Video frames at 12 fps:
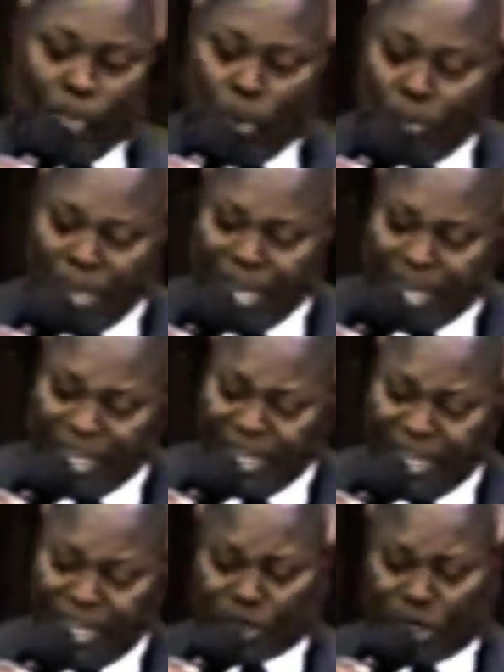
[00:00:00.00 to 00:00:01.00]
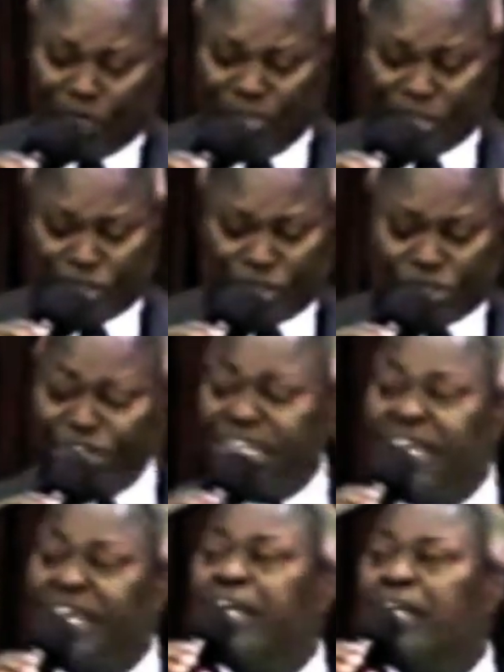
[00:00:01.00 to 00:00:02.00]
We may eat of the
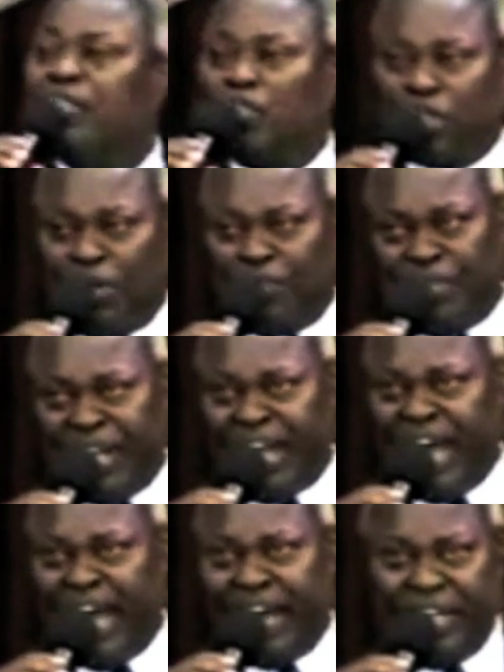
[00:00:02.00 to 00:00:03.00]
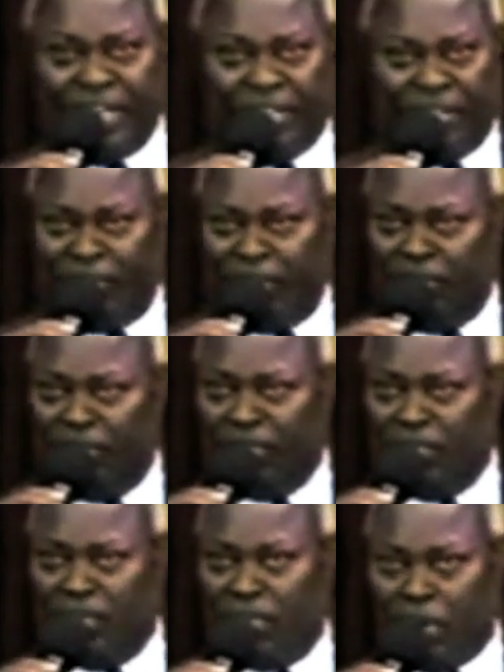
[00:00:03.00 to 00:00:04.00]
trees of the garden.
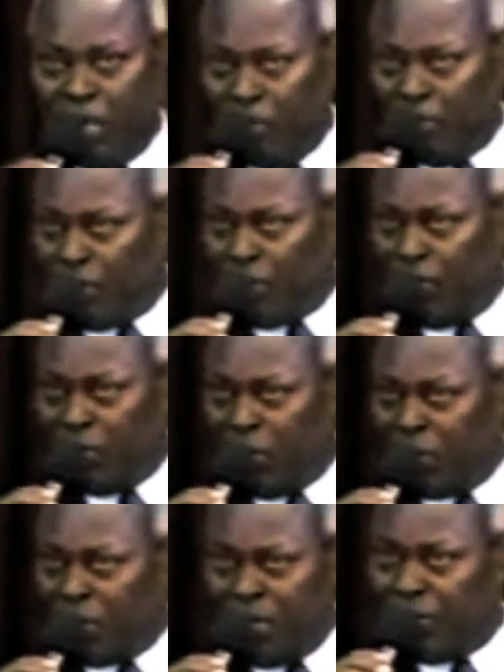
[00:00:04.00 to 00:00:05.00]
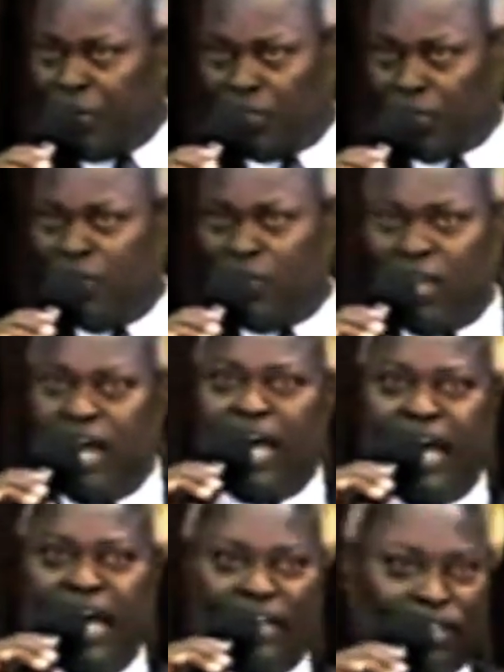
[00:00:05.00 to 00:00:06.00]
Why don't you concentrate just on
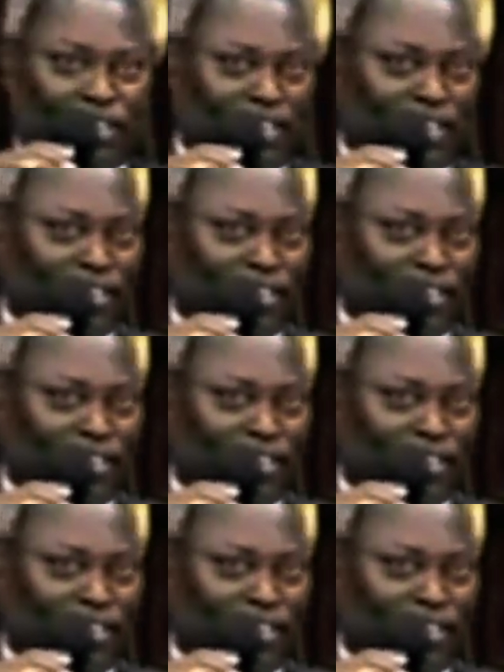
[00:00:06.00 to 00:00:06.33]
that?